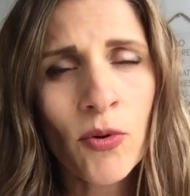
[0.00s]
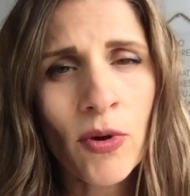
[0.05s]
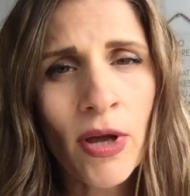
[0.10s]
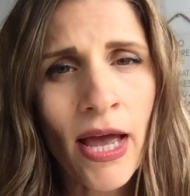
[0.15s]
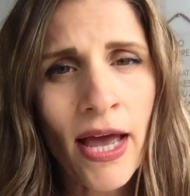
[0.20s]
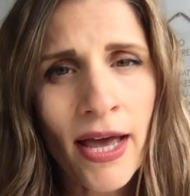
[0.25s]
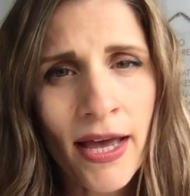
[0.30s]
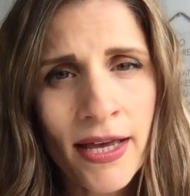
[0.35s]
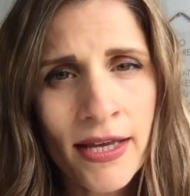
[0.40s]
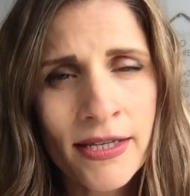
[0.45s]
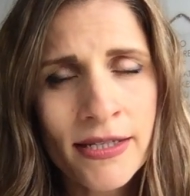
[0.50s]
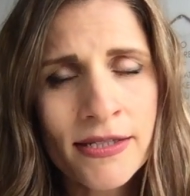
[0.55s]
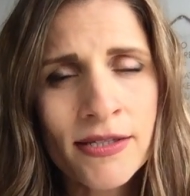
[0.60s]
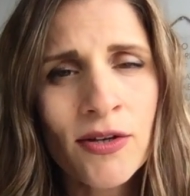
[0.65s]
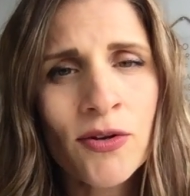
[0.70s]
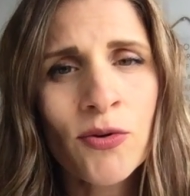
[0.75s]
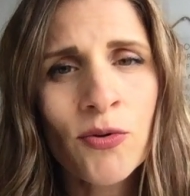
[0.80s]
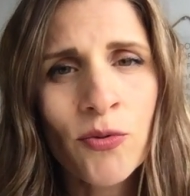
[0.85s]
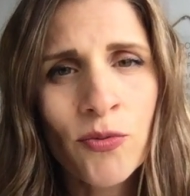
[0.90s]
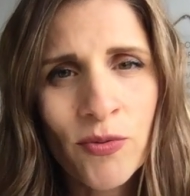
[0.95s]

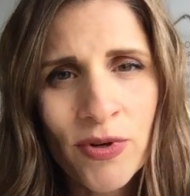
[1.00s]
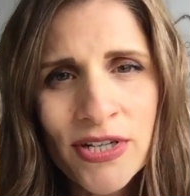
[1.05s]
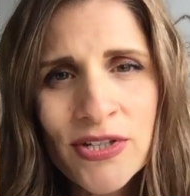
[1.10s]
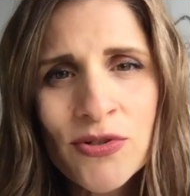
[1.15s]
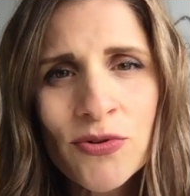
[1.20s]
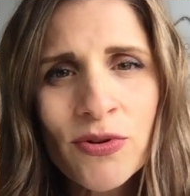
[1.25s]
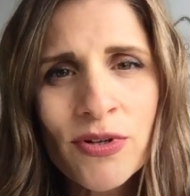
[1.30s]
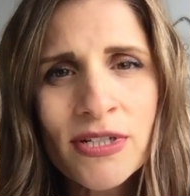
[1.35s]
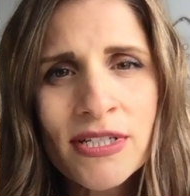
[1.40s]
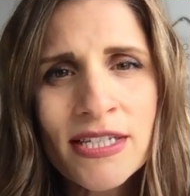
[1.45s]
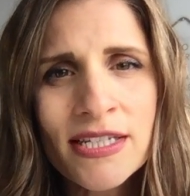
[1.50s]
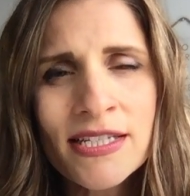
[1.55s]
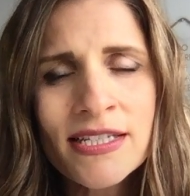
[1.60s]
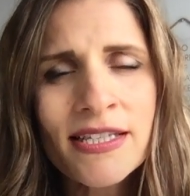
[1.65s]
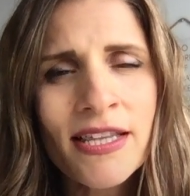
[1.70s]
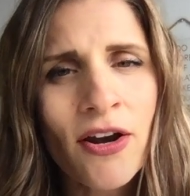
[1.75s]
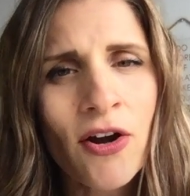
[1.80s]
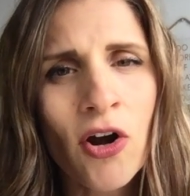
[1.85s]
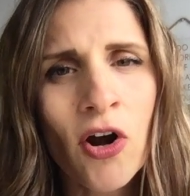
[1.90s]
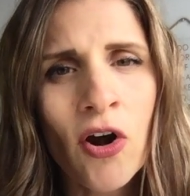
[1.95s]
has resources
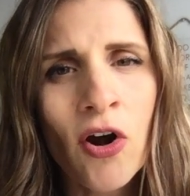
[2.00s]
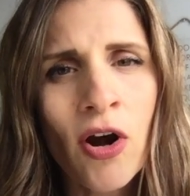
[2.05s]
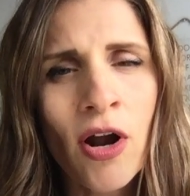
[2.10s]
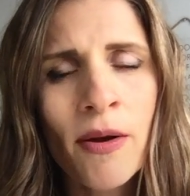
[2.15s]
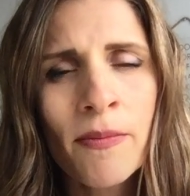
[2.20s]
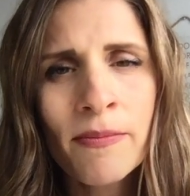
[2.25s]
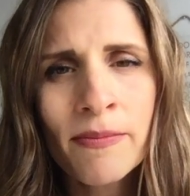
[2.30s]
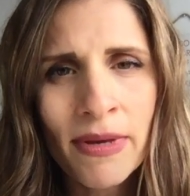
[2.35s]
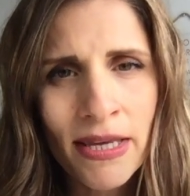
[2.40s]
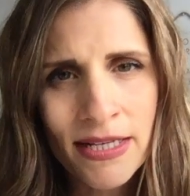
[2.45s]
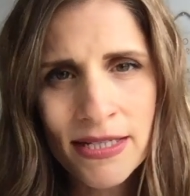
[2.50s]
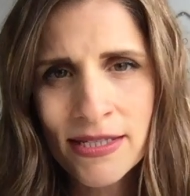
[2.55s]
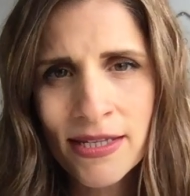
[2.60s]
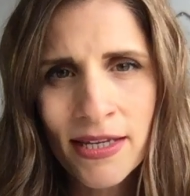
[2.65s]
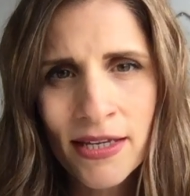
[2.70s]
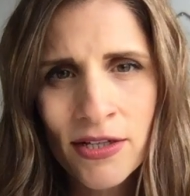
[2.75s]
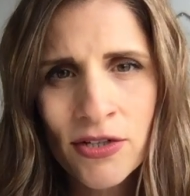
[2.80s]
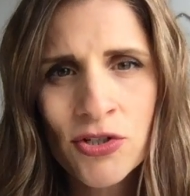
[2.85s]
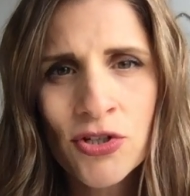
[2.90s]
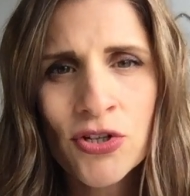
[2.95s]
that are
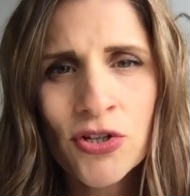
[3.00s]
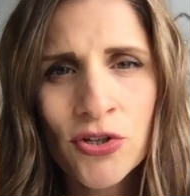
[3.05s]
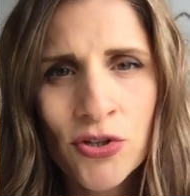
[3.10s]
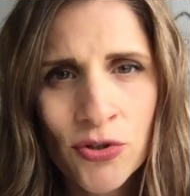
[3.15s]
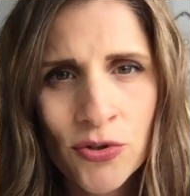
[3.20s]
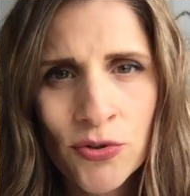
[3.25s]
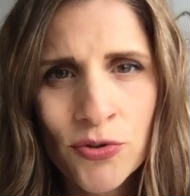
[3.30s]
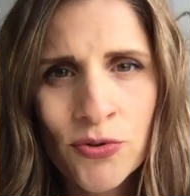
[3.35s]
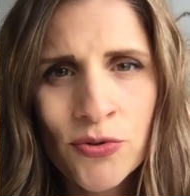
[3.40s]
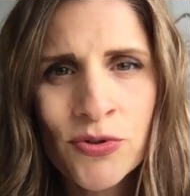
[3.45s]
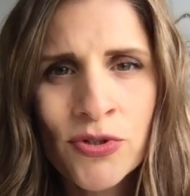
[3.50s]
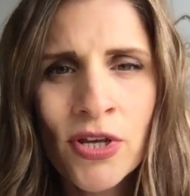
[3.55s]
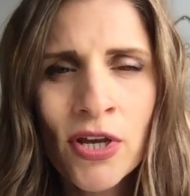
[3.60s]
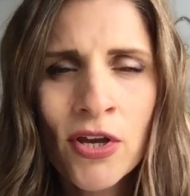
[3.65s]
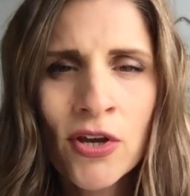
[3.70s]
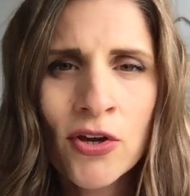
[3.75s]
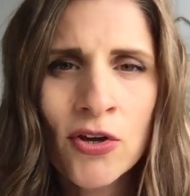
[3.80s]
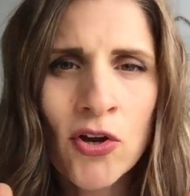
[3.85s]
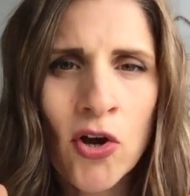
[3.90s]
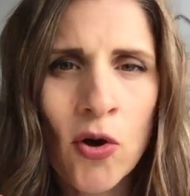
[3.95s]
amazing to use
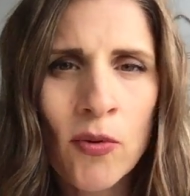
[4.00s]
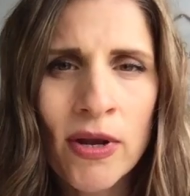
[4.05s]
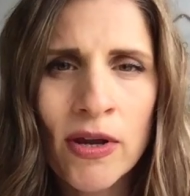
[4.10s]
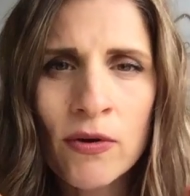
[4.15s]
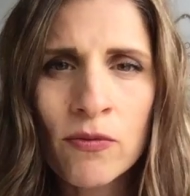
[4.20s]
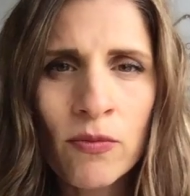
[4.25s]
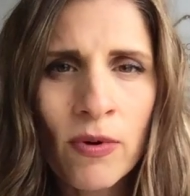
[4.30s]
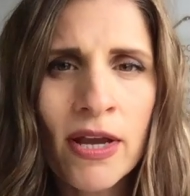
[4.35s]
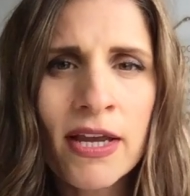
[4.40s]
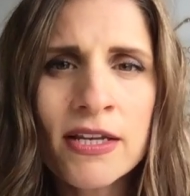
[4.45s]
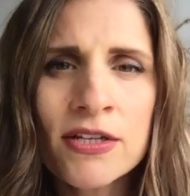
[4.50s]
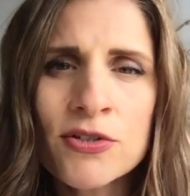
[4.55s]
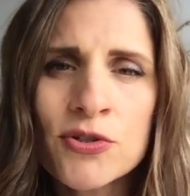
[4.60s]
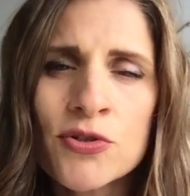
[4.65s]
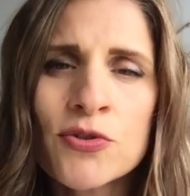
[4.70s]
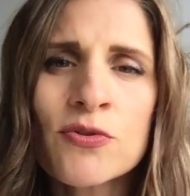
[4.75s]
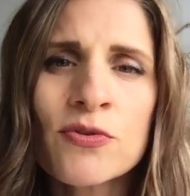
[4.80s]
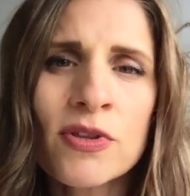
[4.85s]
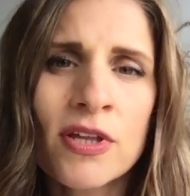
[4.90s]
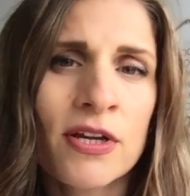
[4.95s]
going right
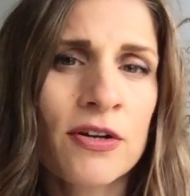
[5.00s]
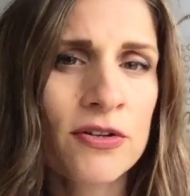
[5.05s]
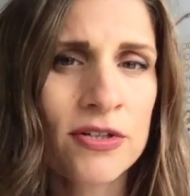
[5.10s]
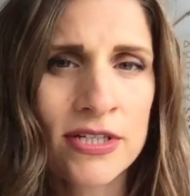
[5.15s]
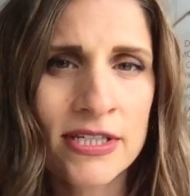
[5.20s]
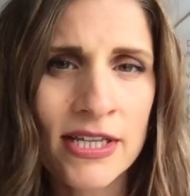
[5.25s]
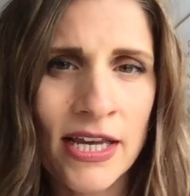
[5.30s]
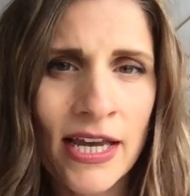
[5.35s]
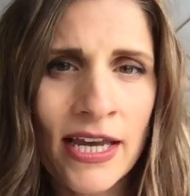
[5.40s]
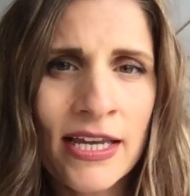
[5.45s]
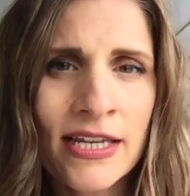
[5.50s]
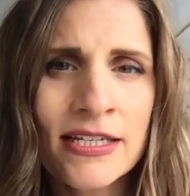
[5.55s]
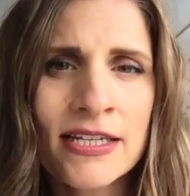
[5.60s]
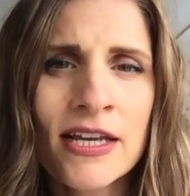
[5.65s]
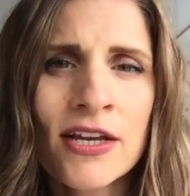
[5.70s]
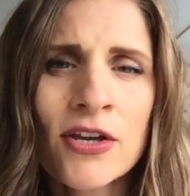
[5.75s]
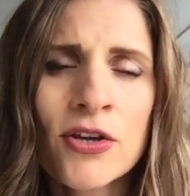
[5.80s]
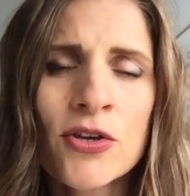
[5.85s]
to their site.